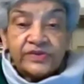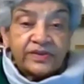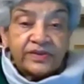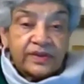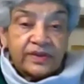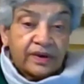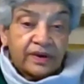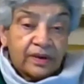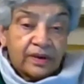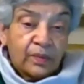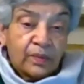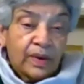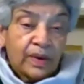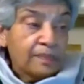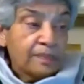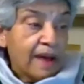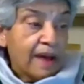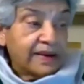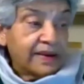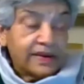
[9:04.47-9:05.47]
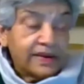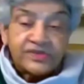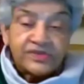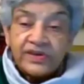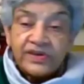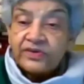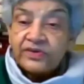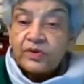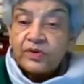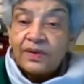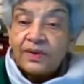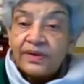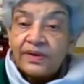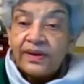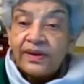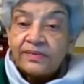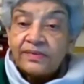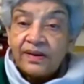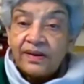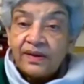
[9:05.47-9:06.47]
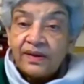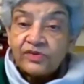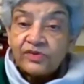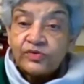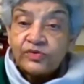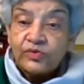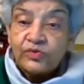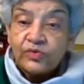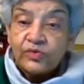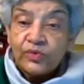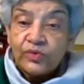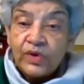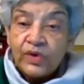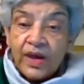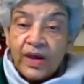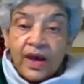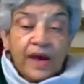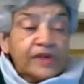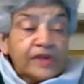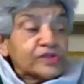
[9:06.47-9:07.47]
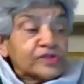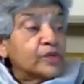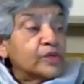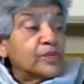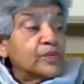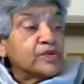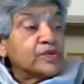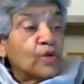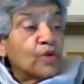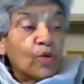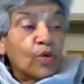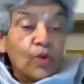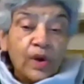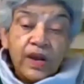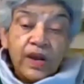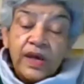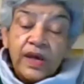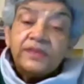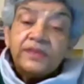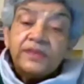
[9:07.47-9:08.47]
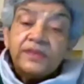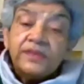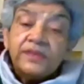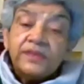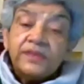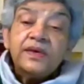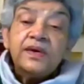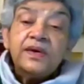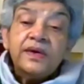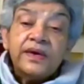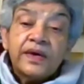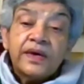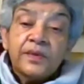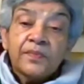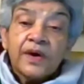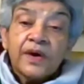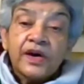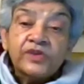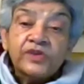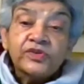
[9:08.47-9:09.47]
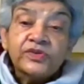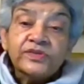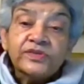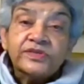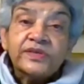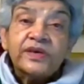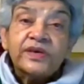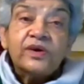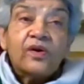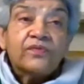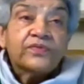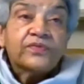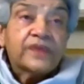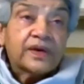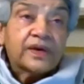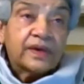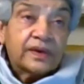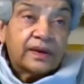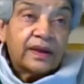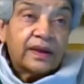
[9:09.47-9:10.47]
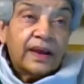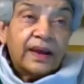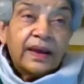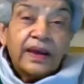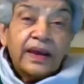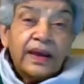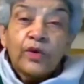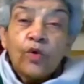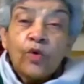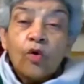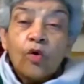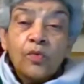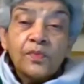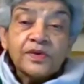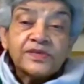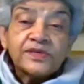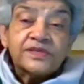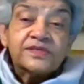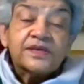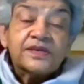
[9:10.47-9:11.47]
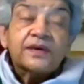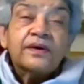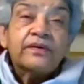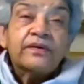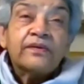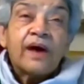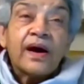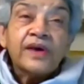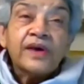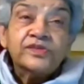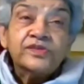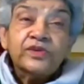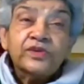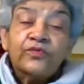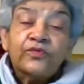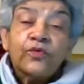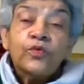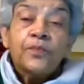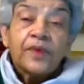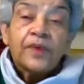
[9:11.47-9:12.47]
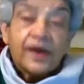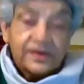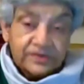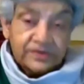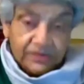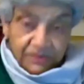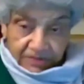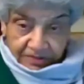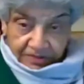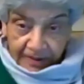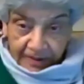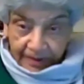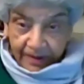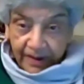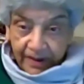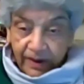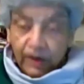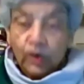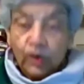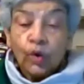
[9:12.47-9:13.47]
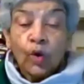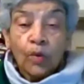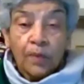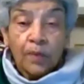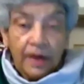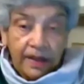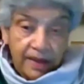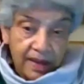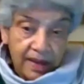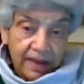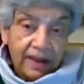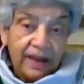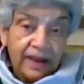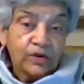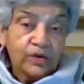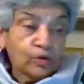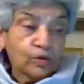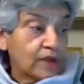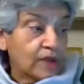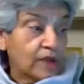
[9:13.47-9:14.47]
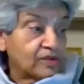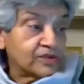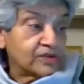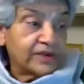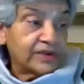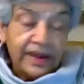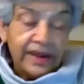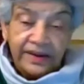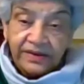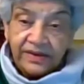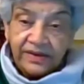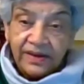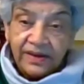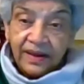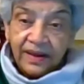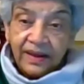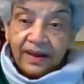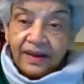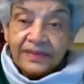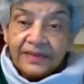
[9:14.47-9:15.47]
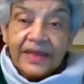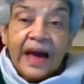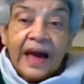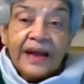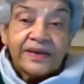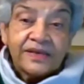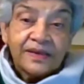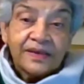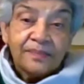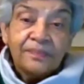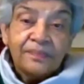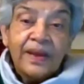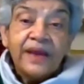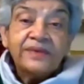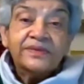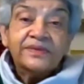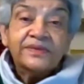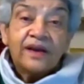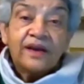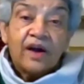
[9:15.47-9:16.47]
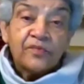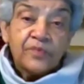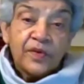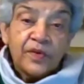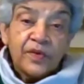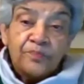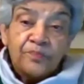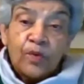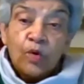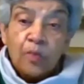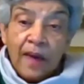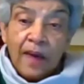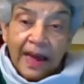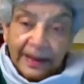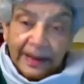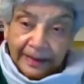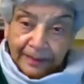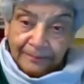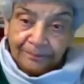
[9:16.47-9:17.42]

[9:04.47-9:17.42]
and the World Bank, etc., were telling us. So it was only the emergency of the enormous rise in food prices globally in 2008 that made the government pull back.